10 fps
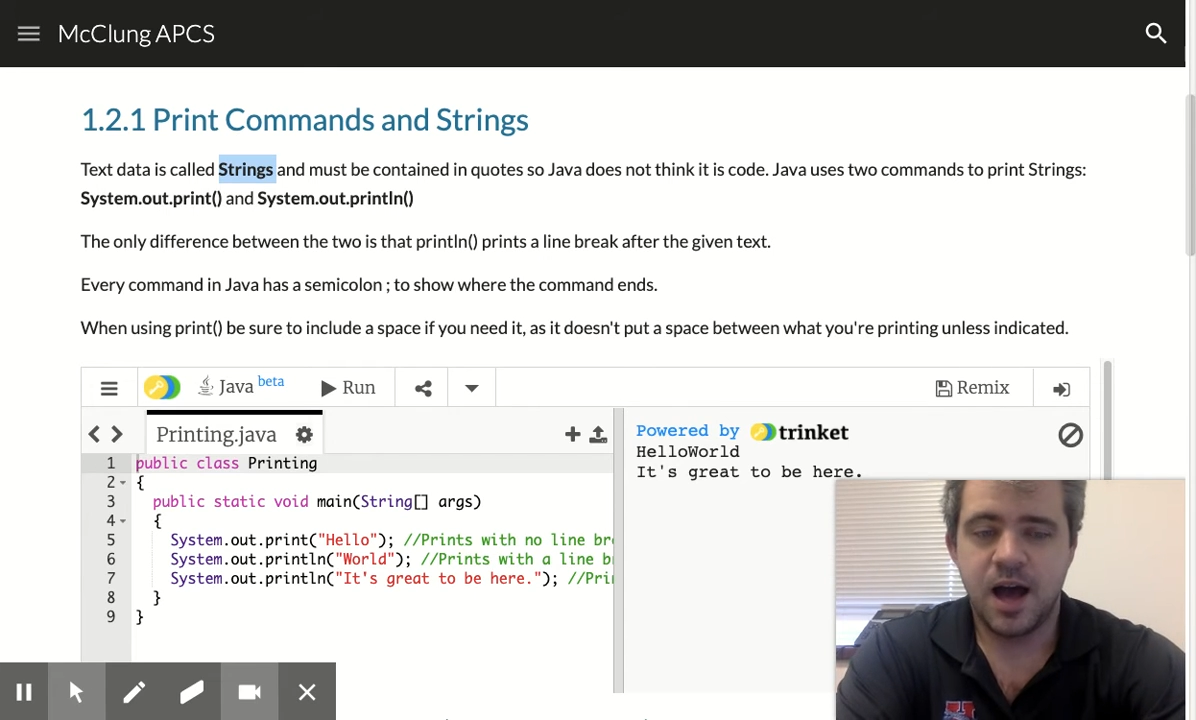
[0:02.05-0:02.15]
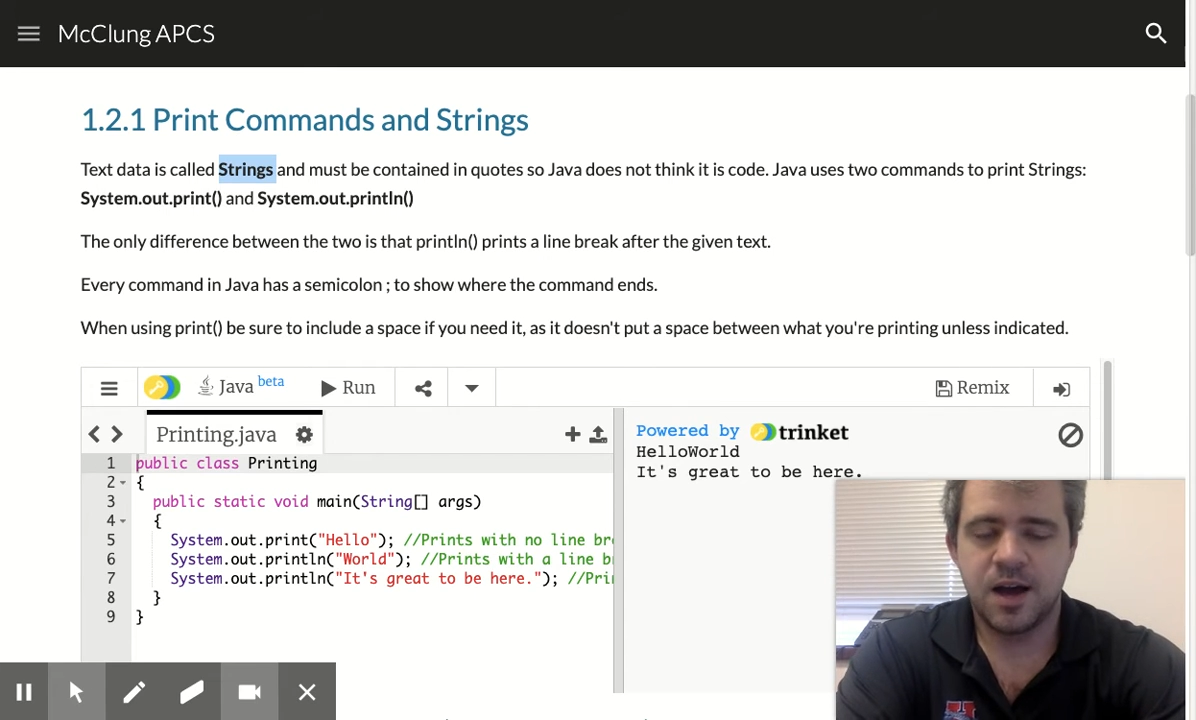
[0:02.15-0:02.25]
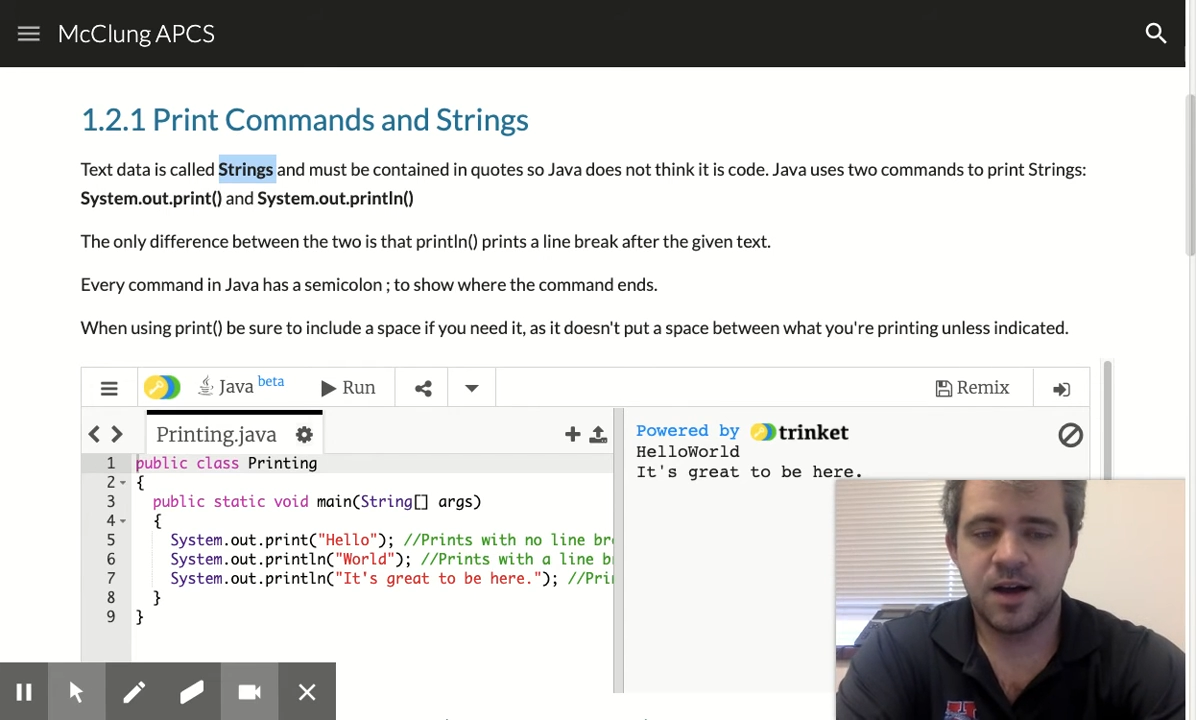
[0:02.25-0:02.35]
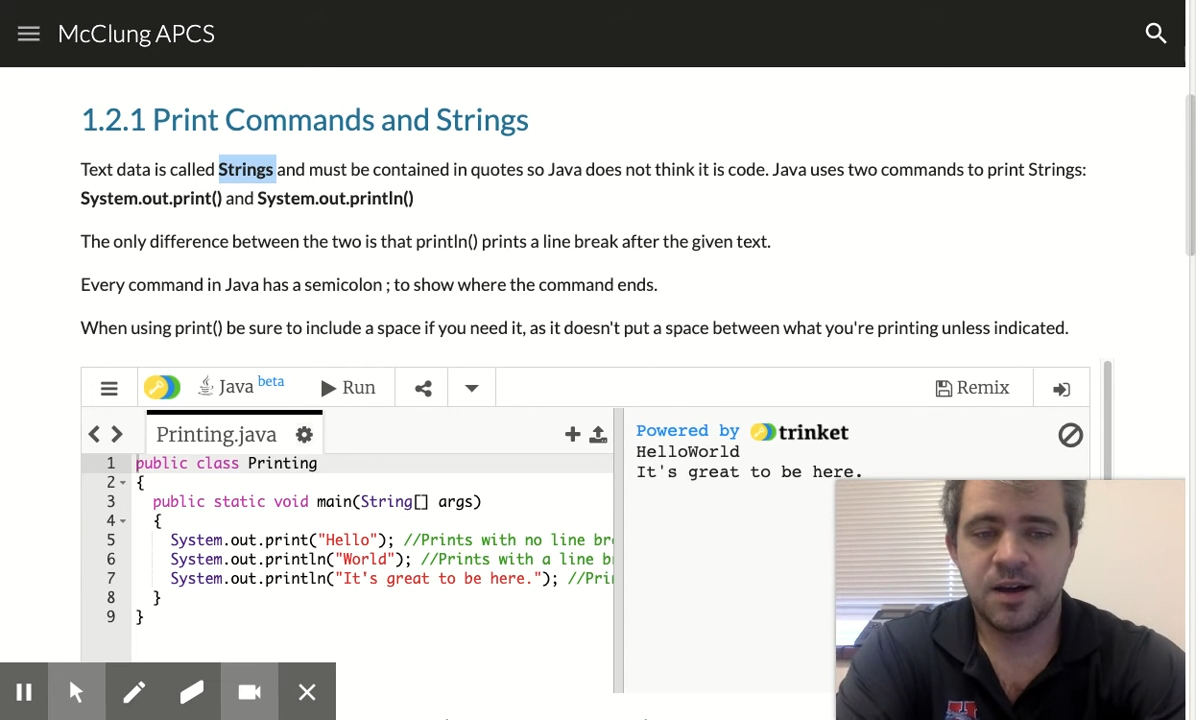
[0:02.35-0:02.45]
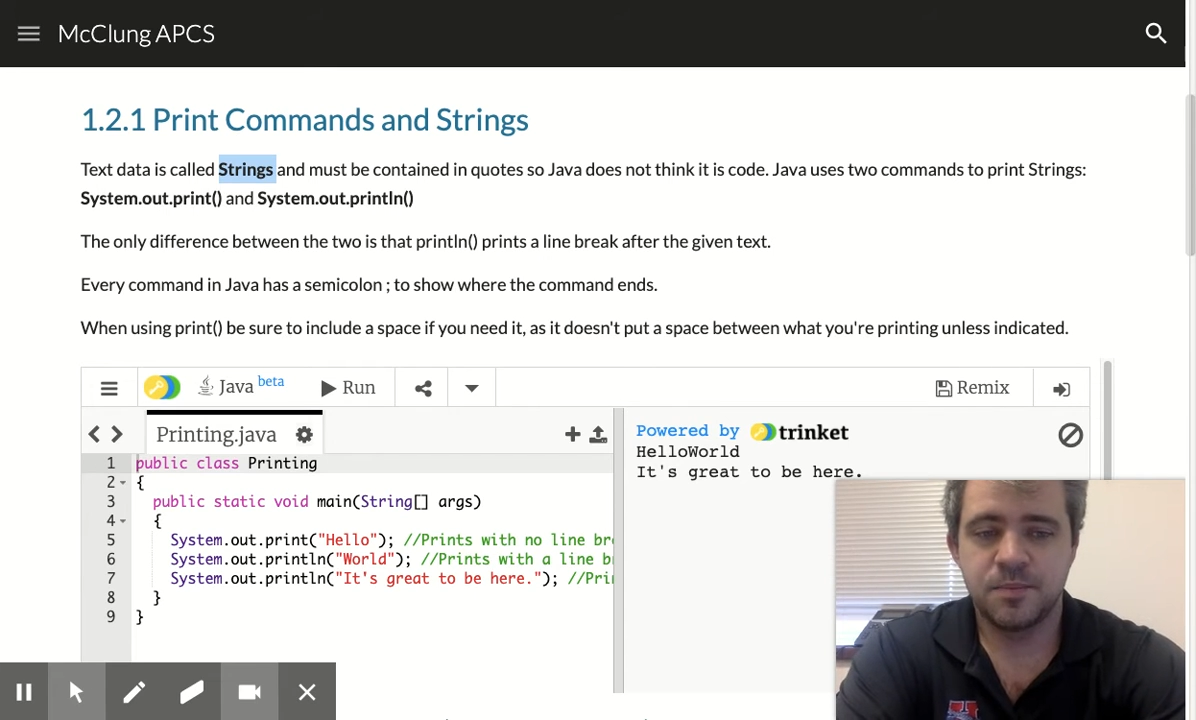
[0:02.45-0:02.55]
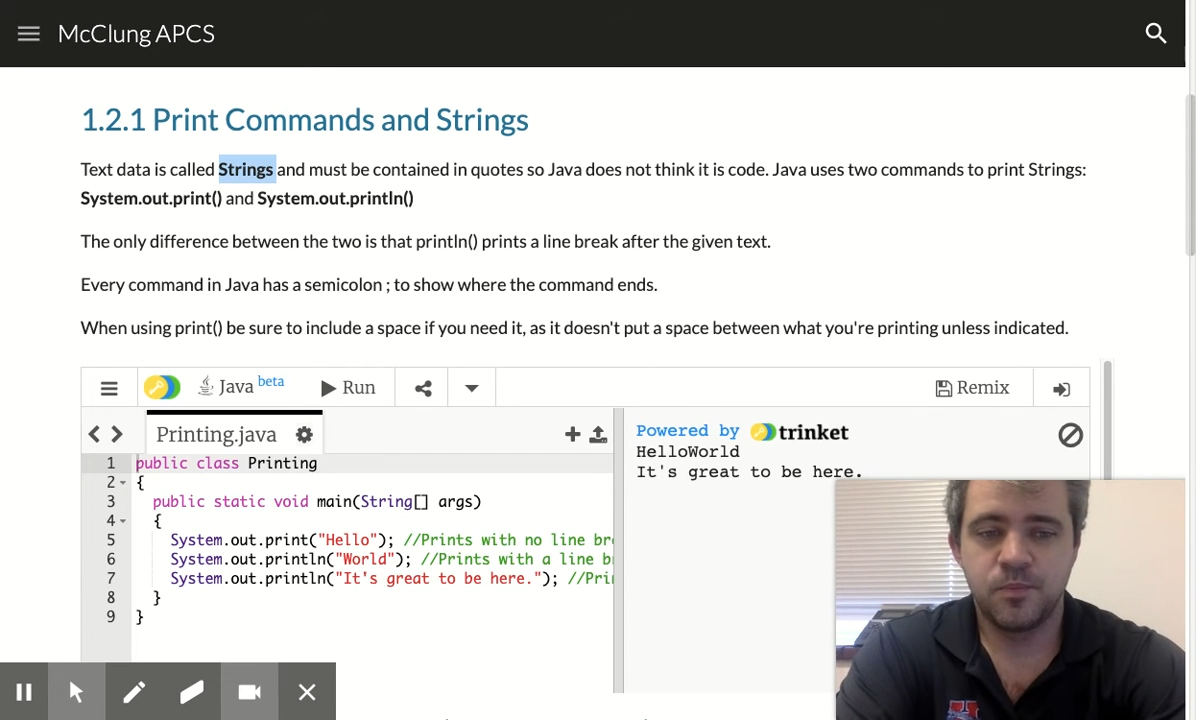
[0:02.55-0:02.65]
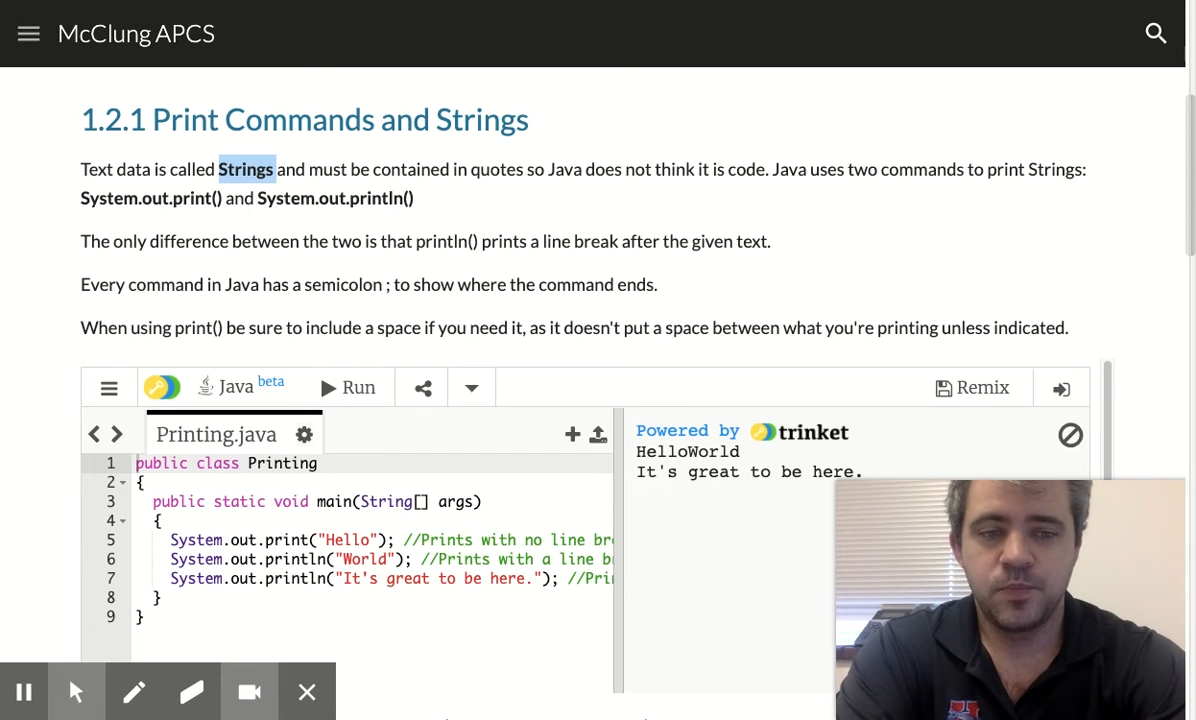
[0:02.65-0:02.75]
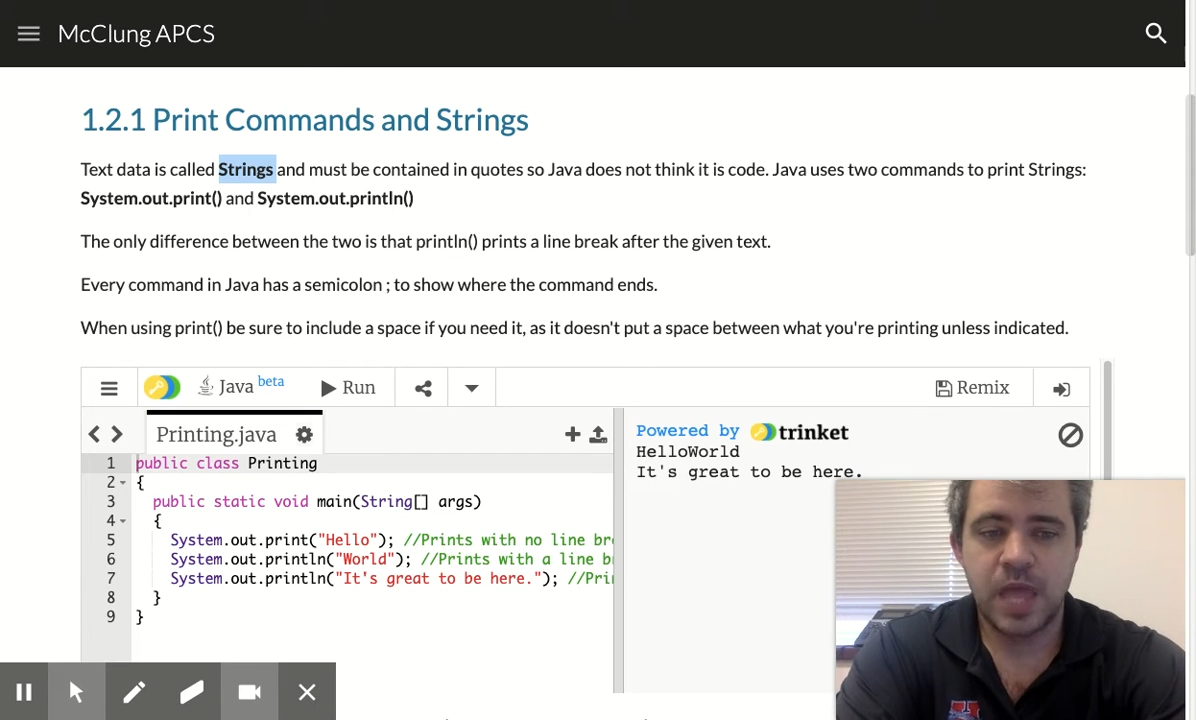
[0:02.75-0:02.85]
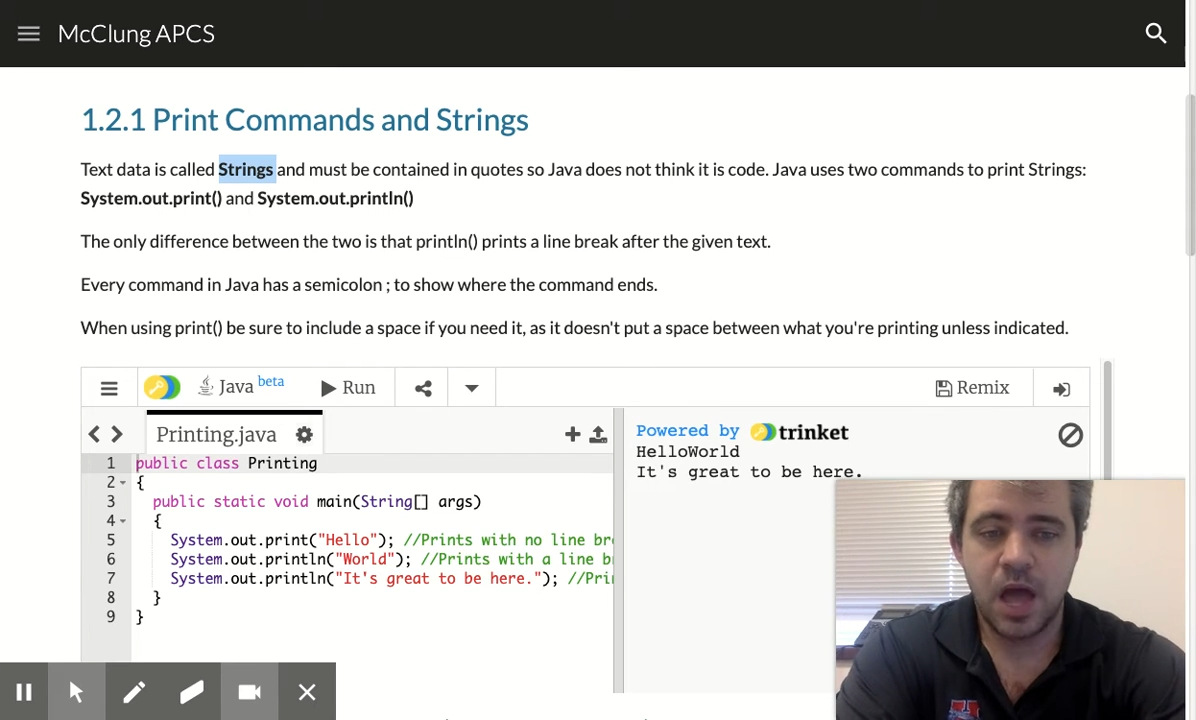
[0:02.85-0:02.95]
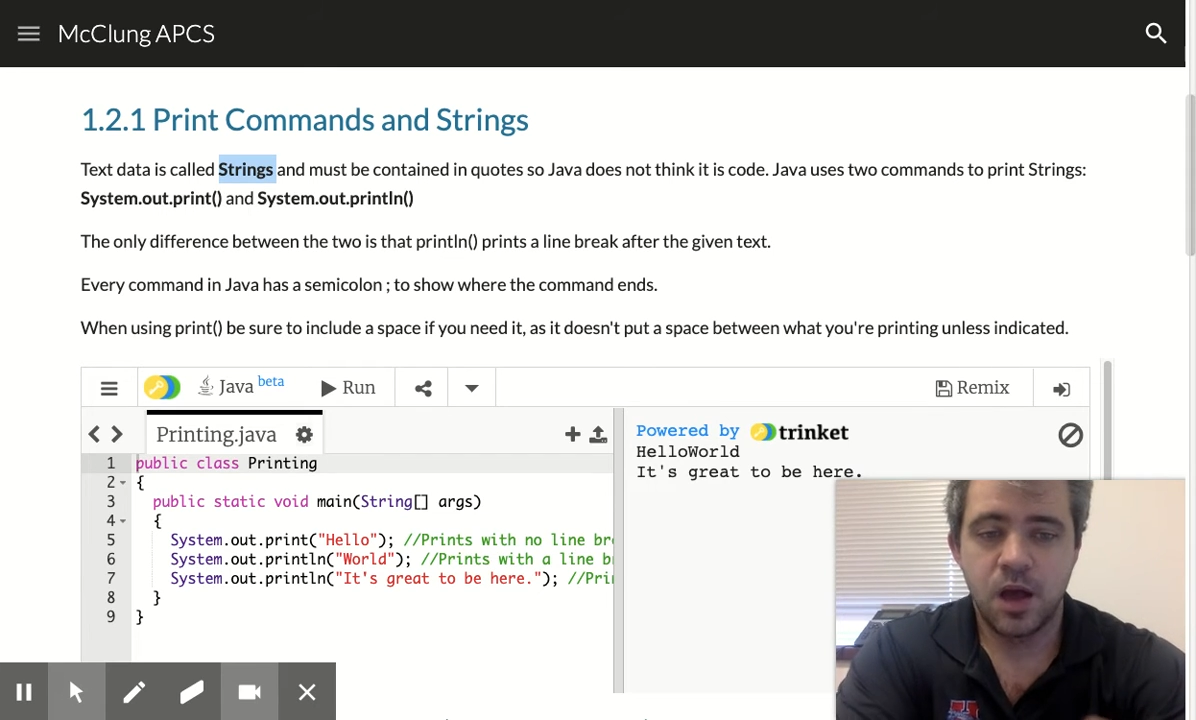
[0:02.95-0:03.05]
Um,